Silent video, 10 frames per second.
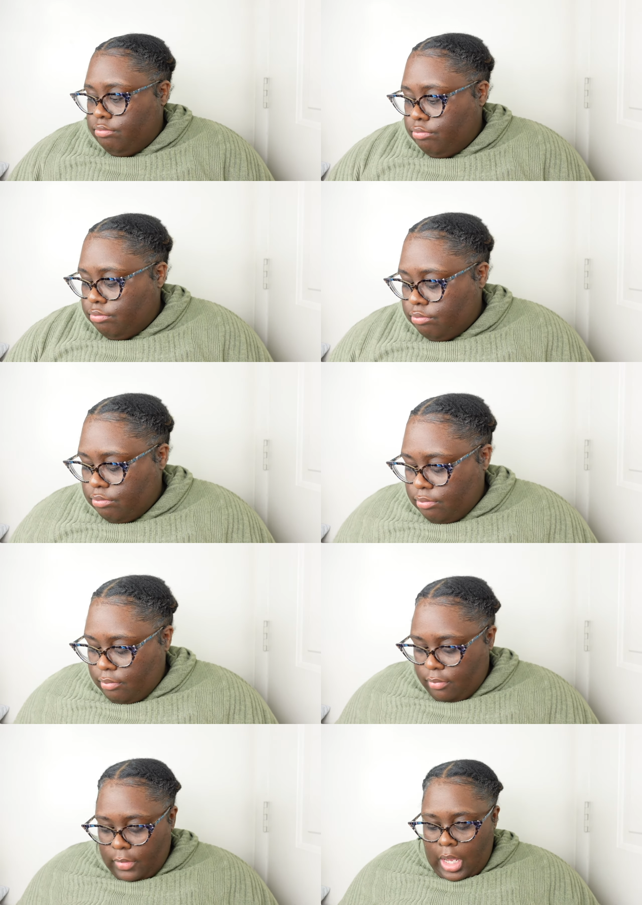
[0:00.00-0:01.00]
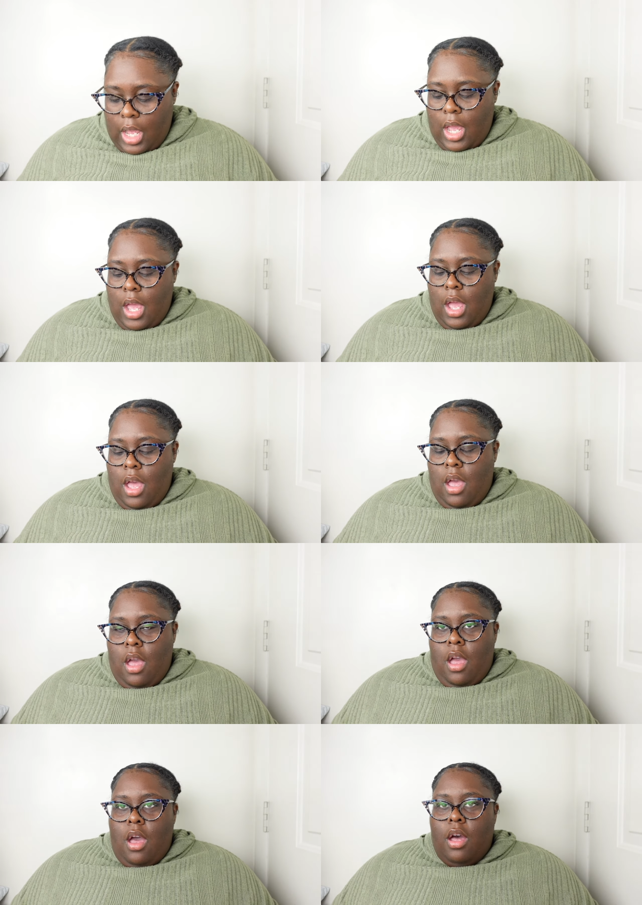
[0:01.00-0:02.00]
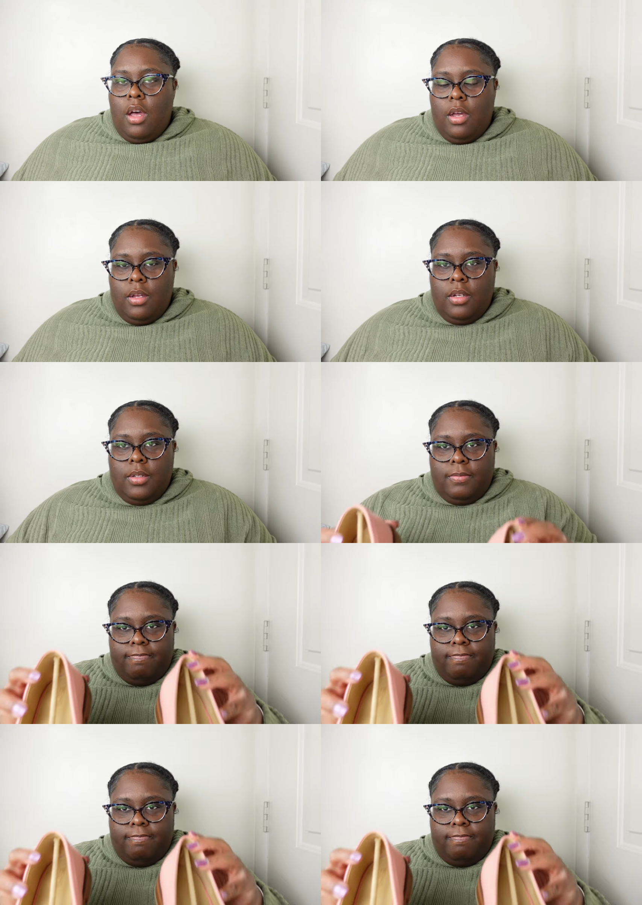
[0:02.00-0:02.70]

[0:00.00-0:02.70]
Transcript: Nobody speaks.